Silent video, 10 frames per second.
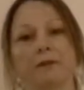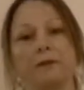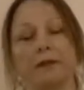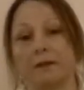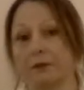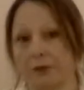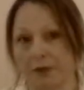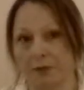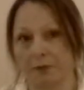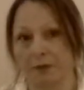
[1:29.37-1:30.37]
in the
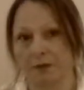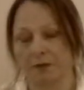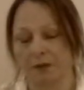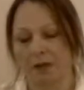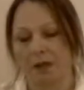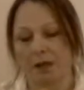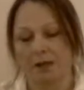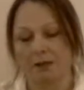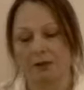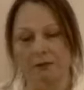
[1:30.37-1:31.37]
3D world.
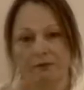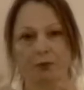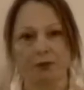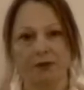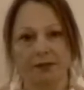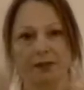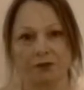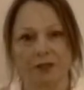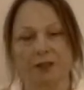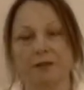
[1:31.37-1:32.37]
So, of course, there's
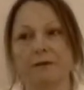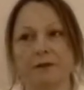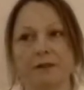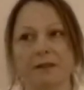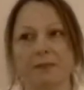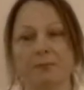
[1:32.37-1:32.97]
energetic differences,